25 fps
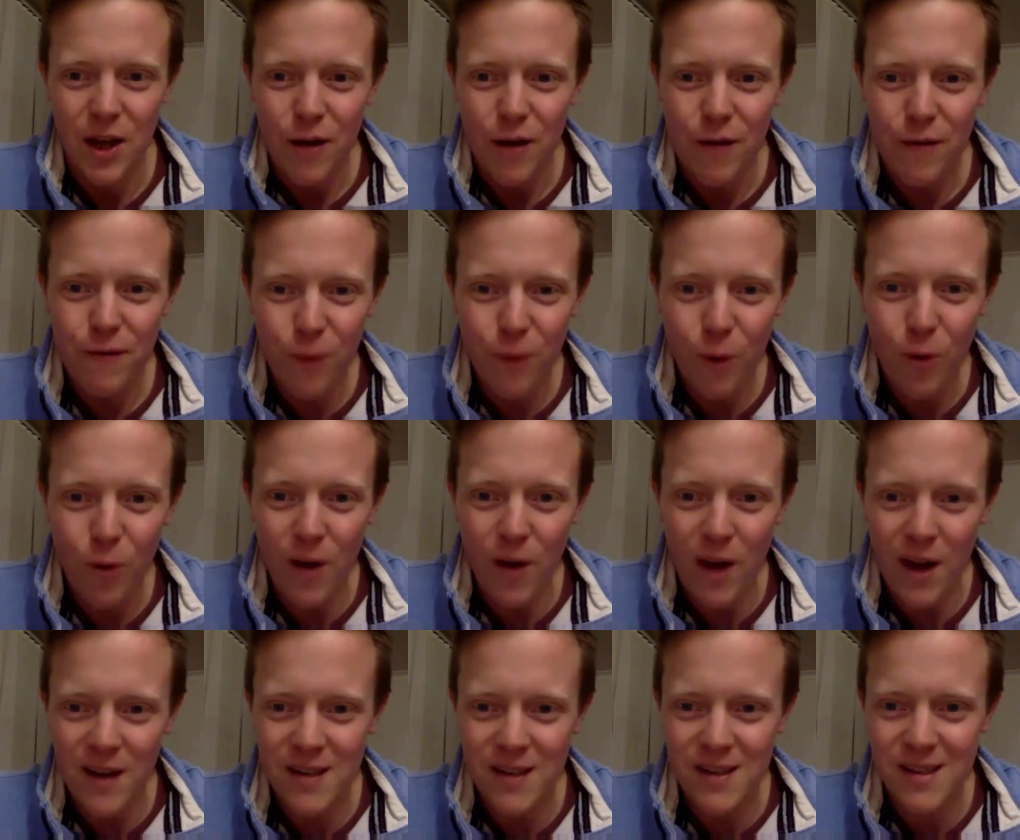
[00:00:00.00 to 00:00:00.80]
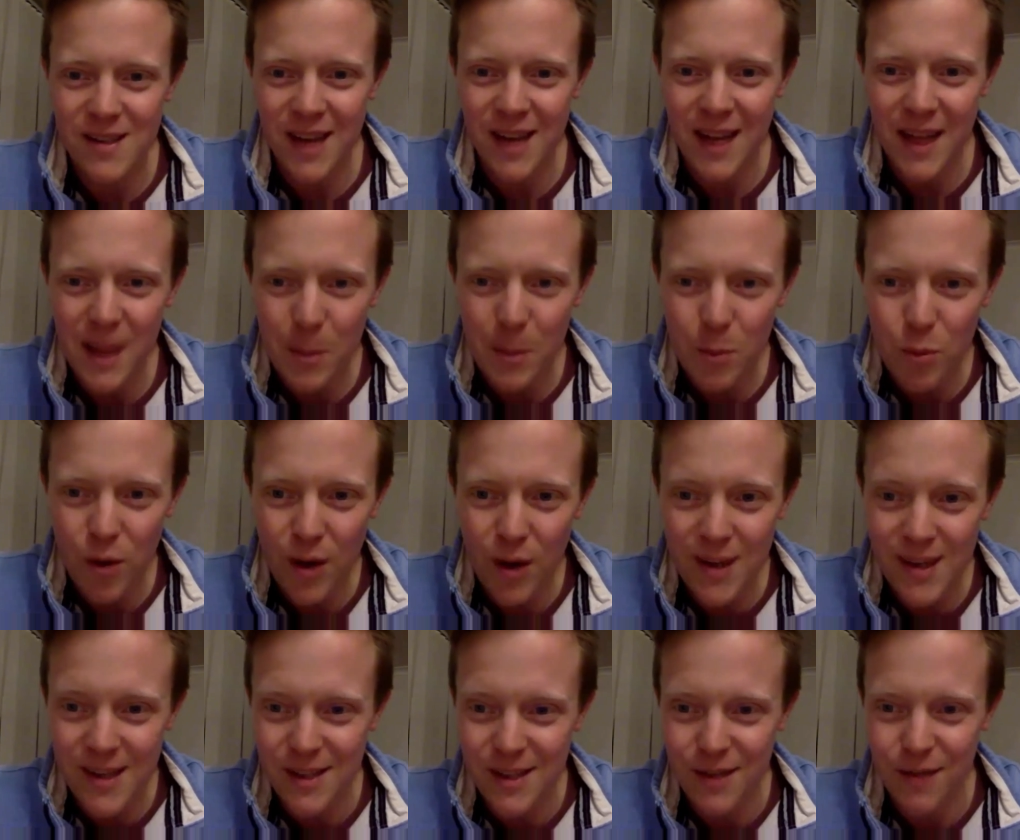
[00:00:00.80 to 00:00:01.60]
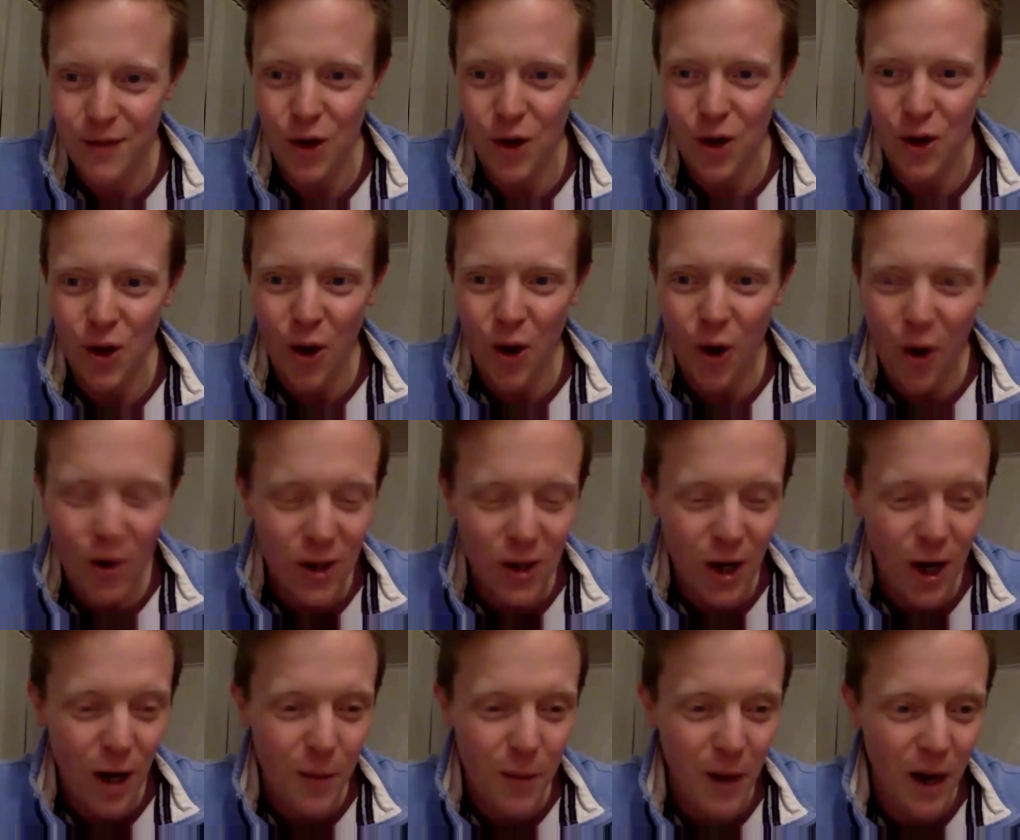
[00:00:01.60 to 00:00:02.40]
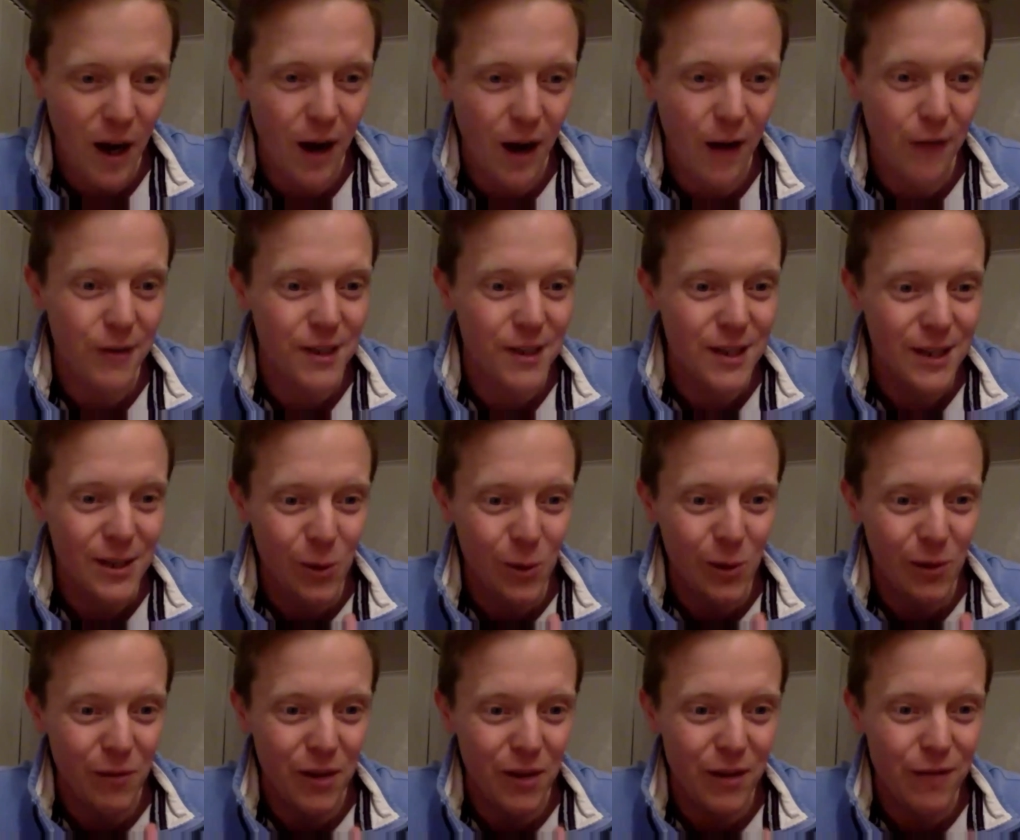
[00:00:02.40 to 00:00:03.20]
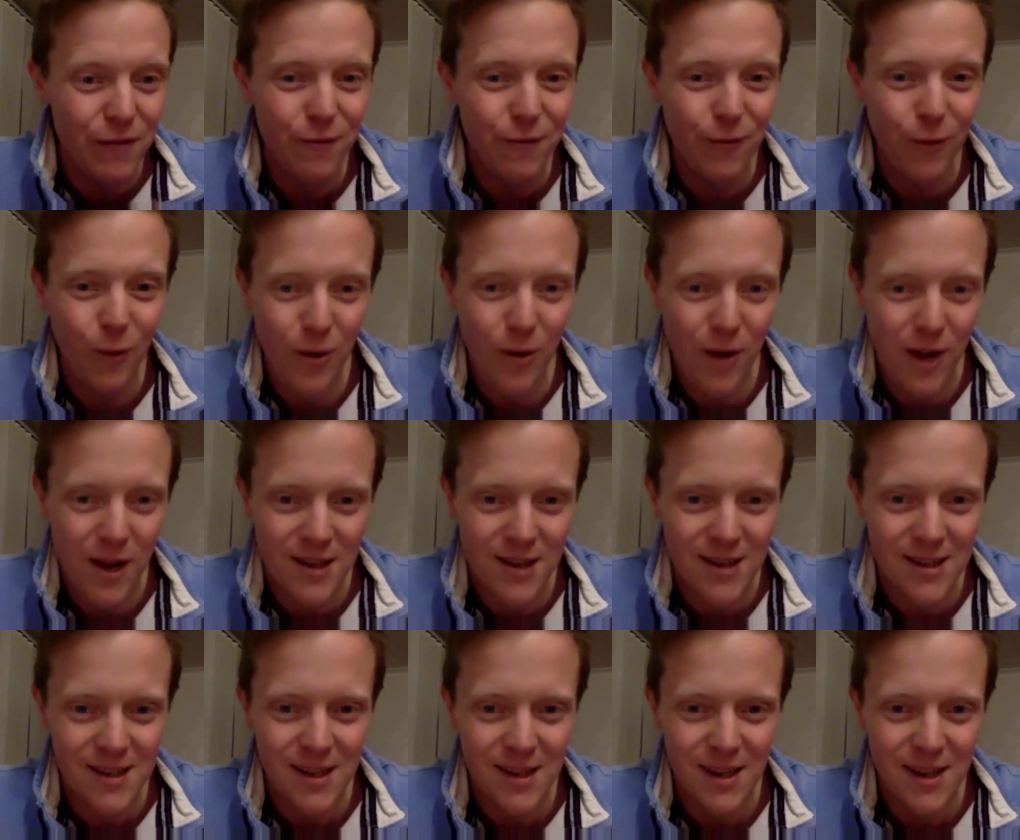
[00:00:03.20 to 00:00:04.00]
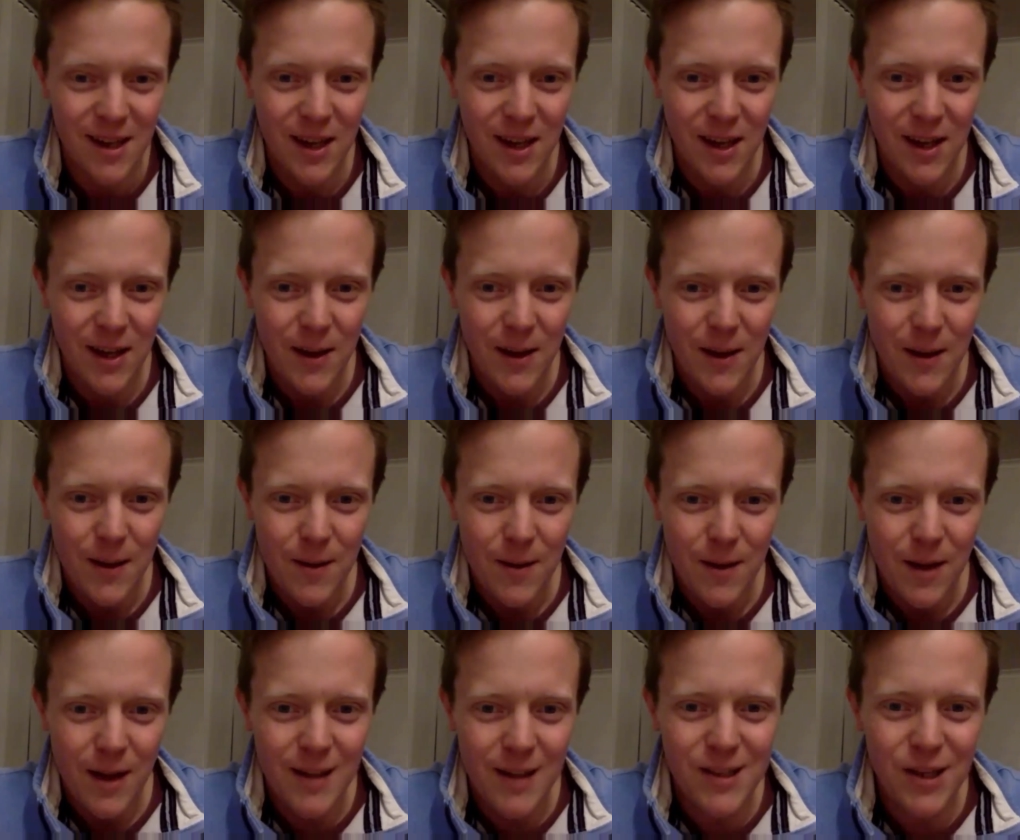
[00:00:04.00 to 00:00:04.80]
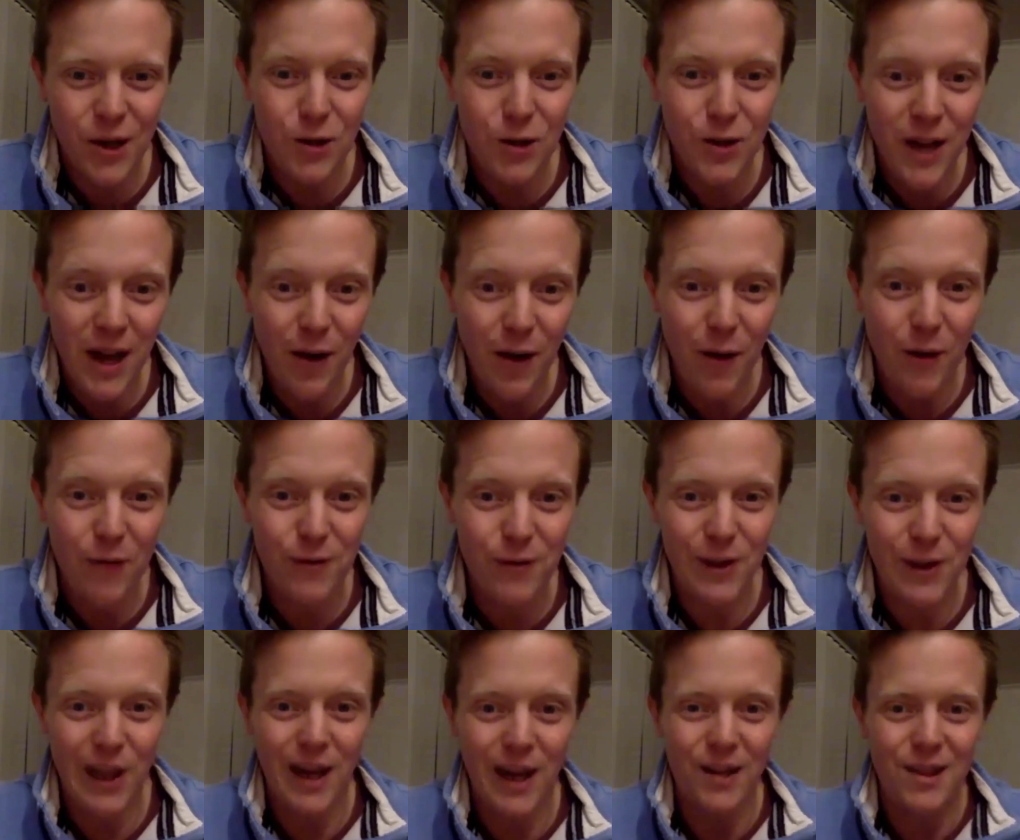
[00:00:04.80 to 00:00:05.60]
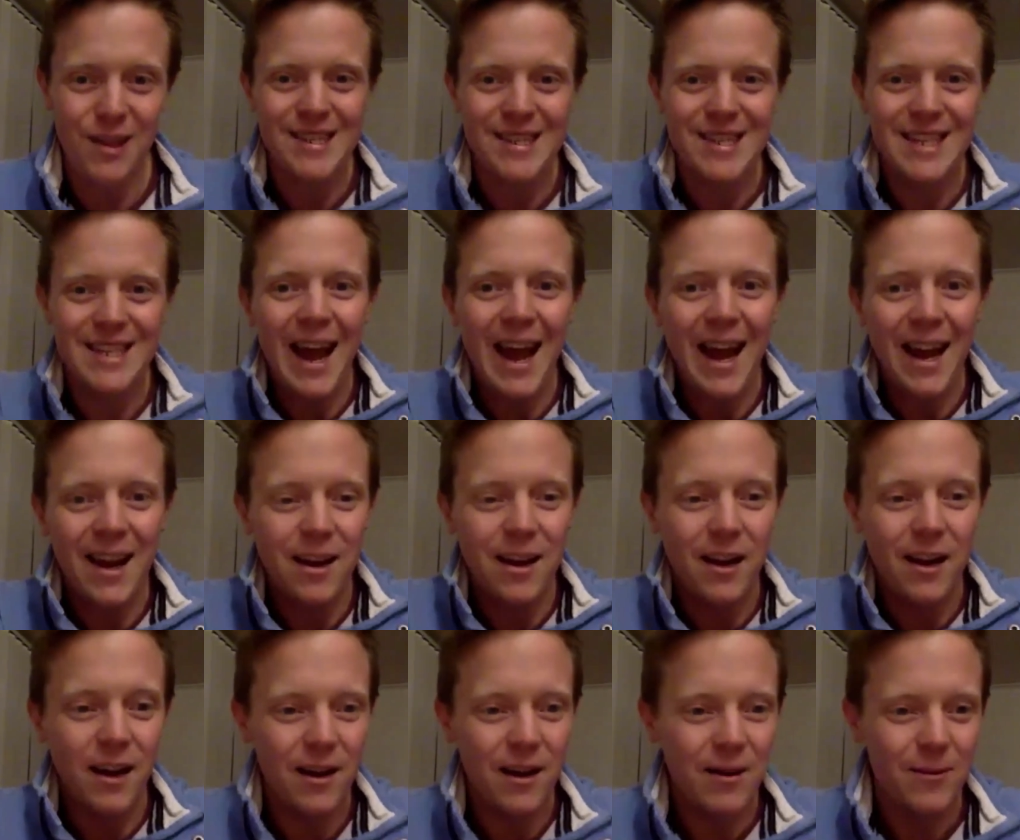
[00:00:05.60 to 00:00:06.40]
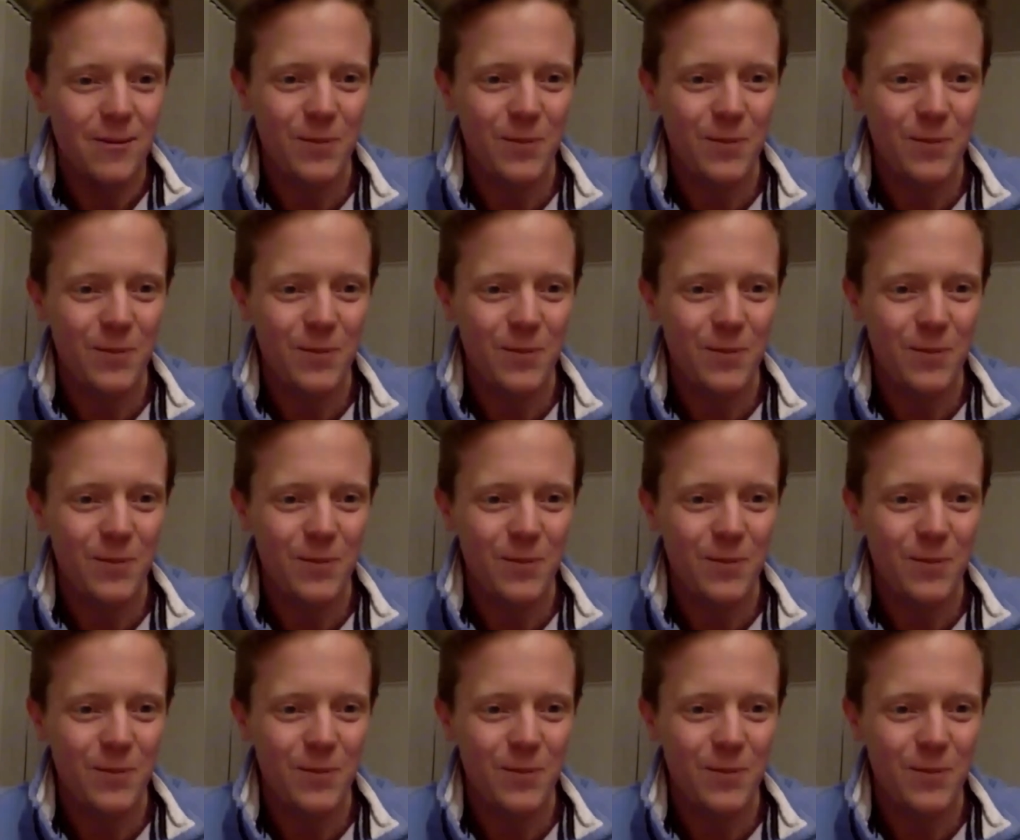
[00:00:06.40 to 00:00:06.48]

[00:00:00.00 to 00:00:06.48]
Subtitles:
for us, in the presence of God, on our behalf. He did all of it for us. And so now, if you like, there's an anchor.